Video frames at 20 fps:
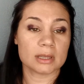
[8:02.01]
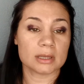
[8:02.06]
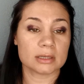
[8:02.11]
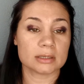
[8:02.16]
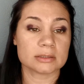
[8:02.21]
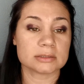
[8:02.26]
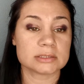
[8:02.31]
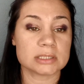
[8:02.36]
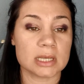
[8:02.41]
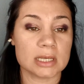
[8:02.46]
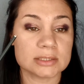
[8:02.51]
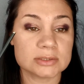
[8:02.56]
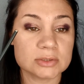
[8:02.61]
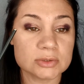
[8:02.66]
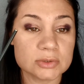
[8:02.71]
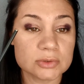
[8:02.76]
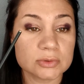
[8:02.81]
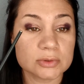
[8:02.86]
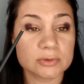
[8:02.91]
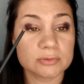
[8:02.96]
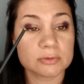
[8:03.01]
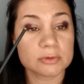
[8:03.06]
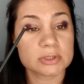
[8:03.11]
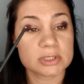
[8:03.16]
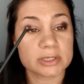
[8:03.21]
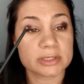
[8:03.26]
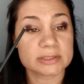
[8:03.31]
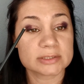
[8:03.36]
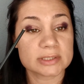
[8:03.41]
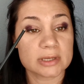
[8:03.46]
and I don't know if you
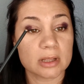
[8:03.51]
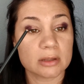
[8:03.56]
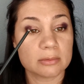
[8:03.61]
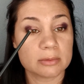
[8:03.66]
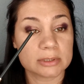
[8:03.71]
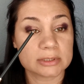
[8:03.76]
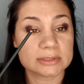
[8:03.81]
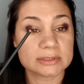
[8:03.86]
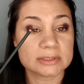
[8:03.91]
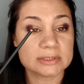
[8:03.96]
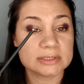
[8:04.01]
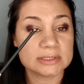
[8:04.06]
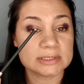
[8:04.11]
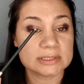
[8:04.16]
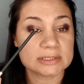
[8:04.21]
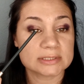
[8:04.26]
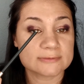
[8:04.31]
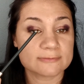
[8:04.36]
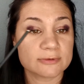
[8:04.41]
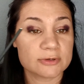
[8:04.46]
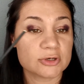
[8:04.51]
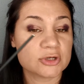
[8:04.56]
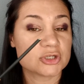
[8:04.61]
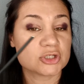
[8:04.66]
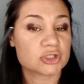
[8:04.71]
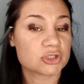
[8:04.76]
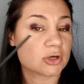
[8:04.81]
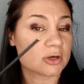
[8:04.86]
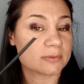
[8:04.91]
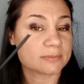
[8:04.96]
can tell but there is this very
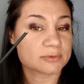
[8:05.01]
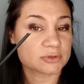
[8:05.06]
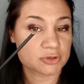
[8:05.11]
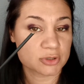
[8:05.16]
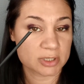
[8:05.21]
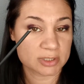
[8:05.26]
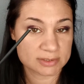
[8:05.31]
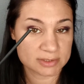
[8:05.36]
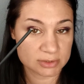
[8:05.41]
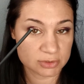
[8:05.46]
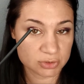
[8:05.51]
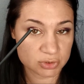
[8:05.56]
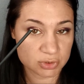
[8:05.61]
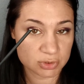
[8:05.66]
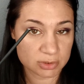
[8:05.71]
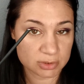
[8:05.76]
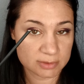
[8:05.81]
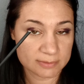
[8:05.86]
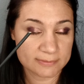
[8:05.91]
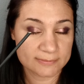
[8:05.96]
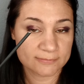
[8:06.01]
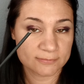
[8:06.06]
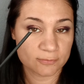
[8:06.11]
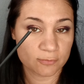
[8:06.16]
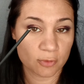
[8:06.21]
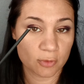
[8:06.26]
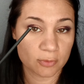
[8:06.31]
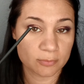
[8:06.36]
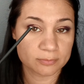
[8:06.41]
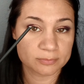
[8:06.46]
sharp transition
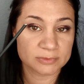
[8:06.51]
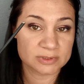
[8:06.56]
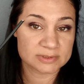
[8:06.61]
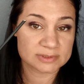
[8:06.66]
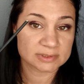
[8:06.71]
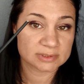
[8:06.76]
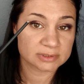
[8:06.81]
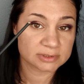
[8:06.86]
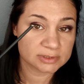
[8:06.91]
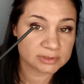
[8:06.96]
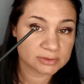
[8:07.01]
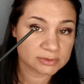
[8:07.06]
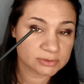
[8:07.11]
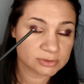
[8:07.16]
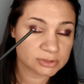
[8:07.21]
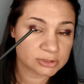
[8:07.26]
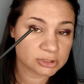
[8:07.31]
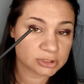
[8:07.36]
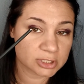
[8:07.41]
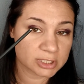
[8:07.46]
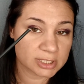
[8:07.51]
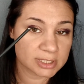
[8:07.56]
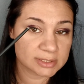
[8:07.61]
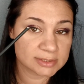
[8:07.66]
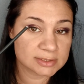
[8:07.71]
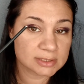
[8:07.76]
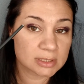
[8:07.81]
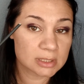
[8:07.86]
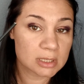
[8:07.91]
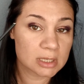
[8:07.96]
from this glittery
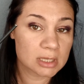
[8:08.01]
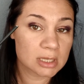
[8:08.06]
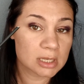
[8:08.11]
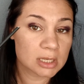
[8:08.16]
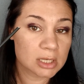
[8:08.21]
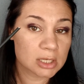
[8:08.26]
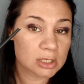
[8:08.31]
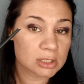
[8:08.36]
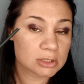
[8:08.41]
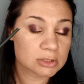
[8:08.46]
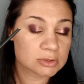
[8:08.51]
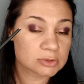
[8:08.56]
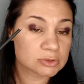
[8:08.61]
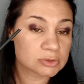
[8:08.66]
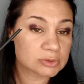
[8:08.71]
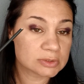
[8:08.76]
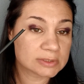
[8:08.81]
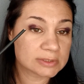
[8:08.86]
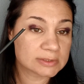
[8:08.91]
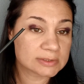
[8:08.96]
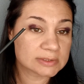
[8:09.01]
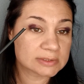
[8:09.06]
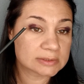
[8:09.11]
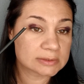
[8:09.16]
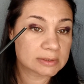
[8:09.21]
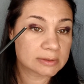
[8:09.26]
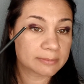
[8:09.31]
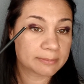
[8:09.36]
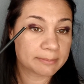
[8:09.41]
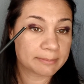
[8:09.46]
shade to
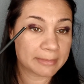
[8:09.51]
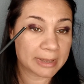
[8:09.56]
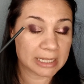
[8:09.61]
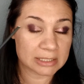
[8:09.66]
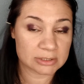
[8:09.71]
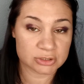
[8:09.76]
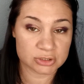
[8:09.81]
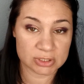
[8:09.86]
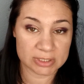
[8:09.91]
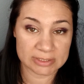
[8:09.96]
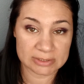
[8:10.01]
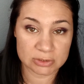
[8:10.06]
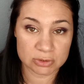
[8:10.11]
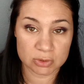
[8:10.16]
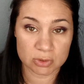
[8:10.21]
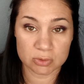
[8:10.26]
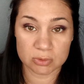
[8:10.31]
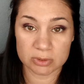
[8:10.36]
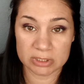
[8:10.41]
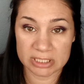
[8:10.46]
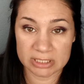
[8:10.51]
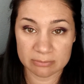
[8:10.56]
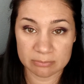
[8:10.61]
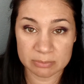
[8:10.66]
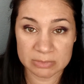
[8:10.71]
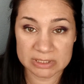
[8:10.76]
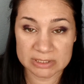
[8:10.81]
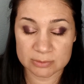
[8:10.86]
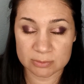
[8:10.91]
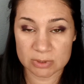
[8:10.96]
this matte shade so
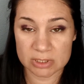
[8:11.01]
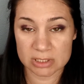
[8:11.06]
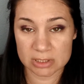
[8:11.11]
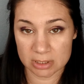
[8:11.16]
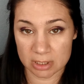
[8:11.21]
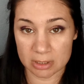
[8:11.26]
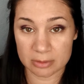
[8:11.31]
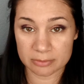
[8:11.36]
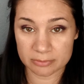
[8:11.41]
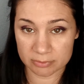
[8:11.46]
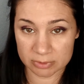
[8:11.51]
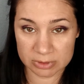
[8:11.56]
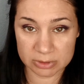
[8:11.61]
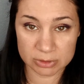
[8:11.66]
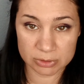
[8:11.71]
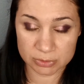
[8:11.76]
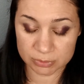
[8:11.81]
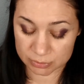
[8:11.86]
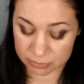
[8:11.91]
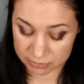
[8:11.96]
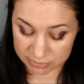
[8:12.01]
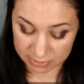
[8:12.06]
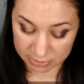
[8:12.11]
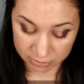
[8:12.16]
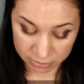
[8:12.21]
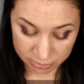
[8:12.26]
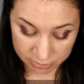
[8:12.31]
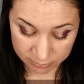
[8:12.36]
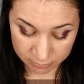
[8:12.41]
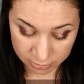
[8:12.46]
in between I'm going to use
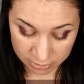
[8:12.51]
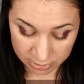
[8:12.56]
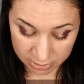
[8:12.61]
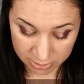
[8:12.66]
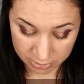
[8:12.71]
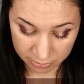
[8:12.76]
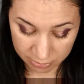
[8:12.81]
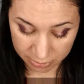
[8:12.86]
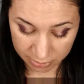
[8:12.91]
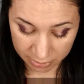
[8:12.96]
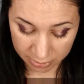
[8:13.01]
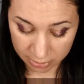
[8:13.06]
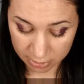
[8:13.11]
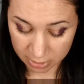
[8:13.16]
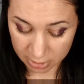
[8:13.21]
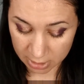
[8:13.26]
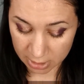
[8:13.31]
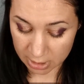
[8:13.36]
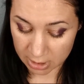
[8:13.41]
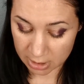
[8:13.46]
a shimmery color